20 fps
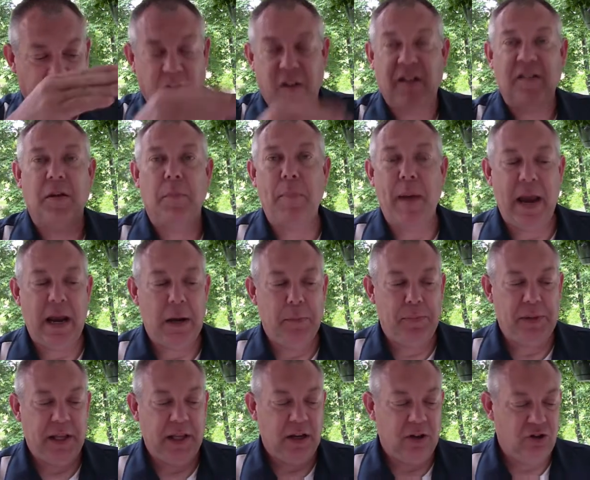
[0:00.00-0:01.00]
so that's a beta
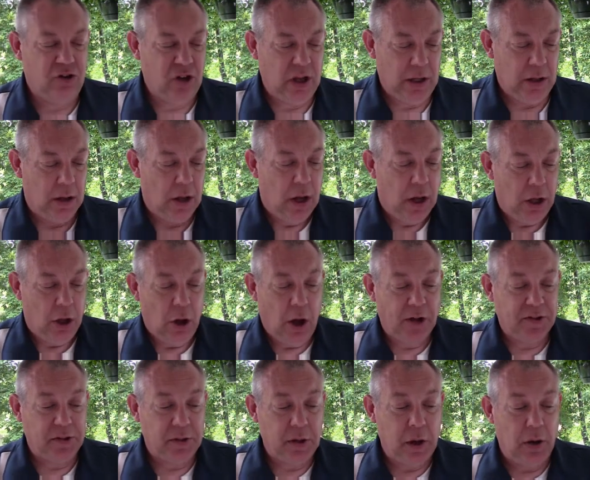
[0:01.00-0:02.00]
pleated sheet. You
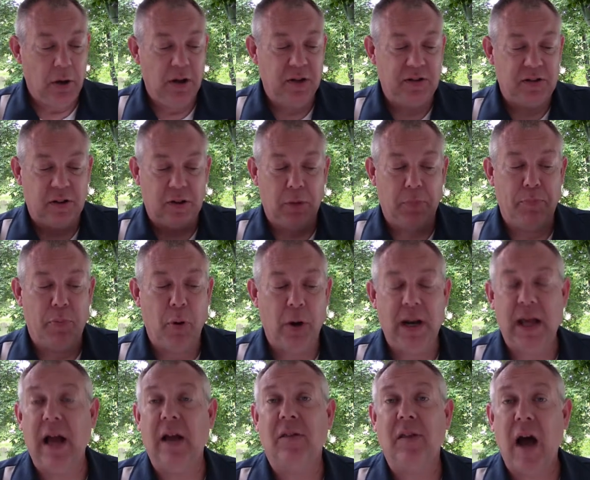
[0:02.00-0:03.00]
also notice that they're
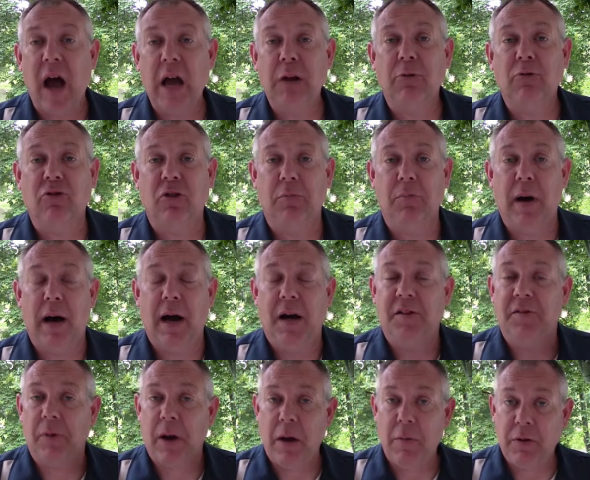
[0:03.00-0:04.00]
pointing out the hydrogen
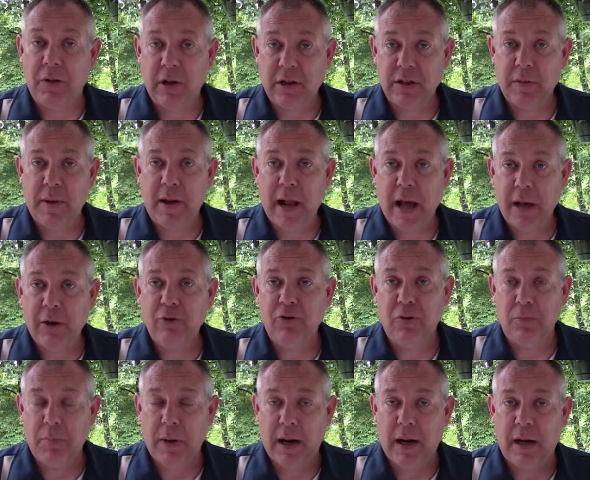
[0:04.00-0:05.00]
bonds, right? We talked about
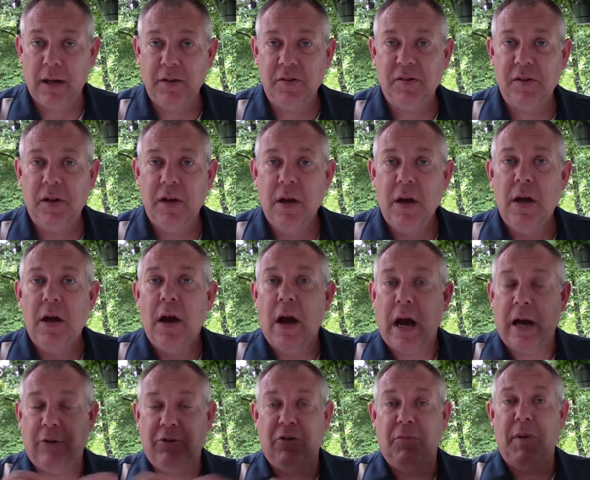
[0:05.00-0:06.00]
hydrogen bonds.
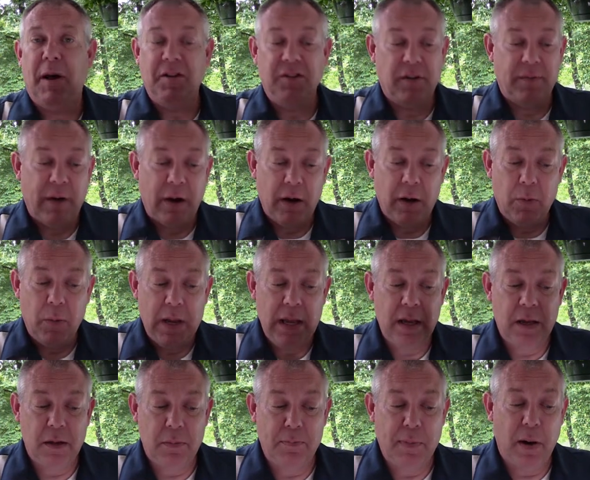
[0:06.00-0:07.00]
Hydrogen bonds are very
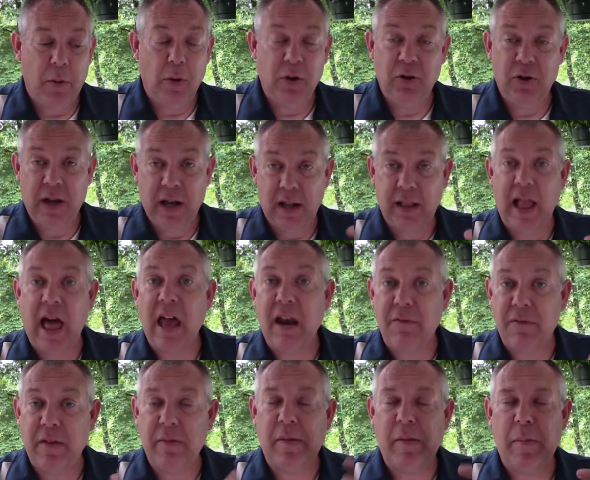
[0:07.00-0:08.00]
weak, but when you get a lot
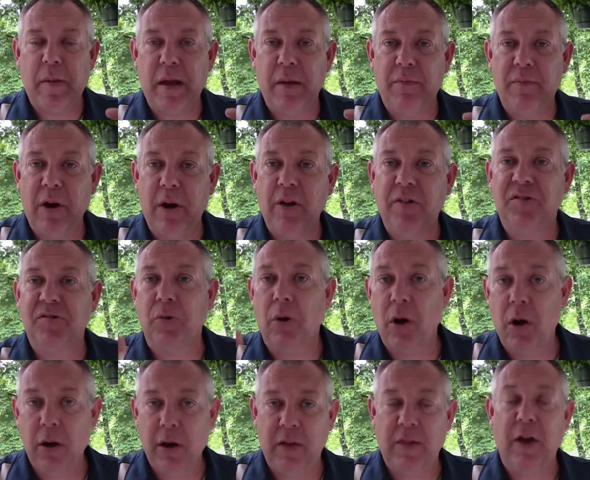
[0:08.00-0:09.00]
of them, they become very
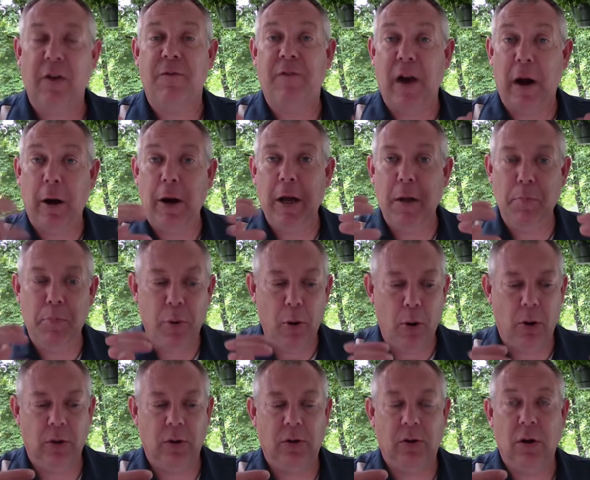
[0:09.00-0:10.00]
strong and they're very
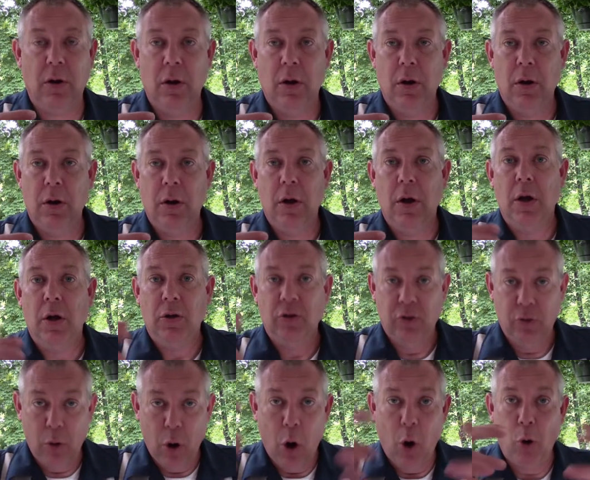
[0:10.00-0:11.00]
important
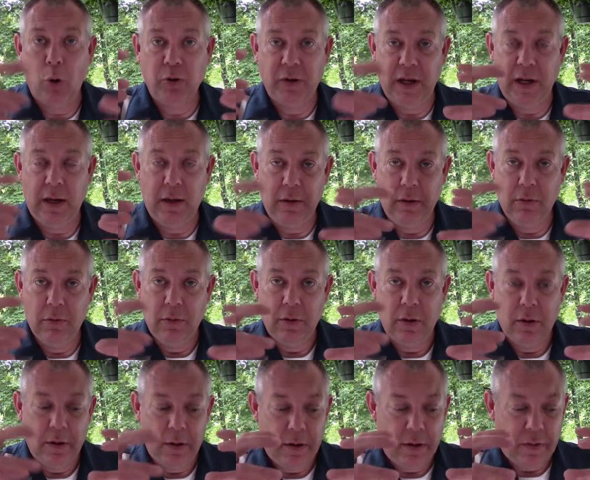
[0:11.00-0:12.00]
to holding
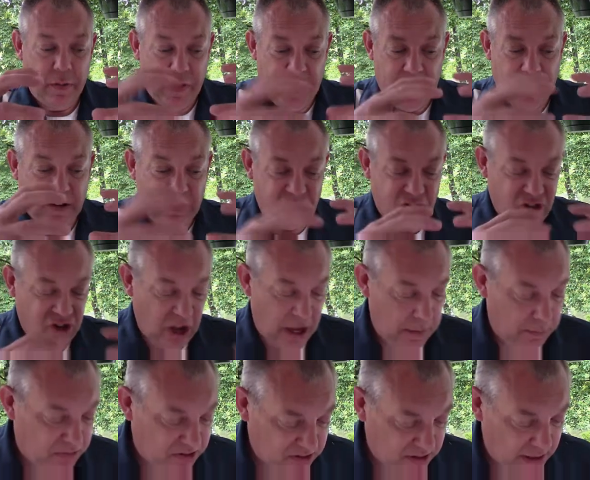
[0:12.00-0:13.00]
these
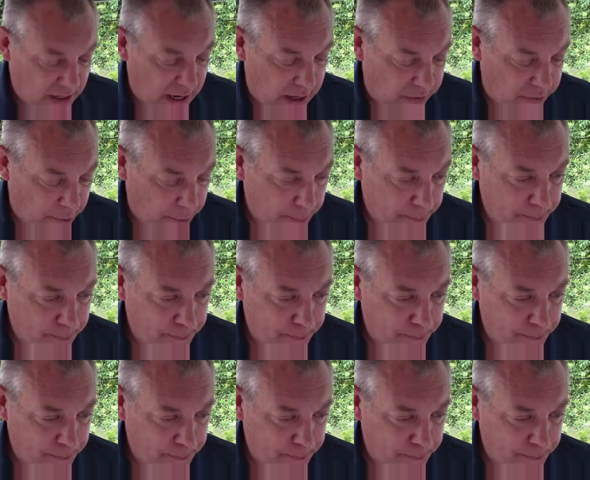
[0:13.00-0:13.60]
shapes together.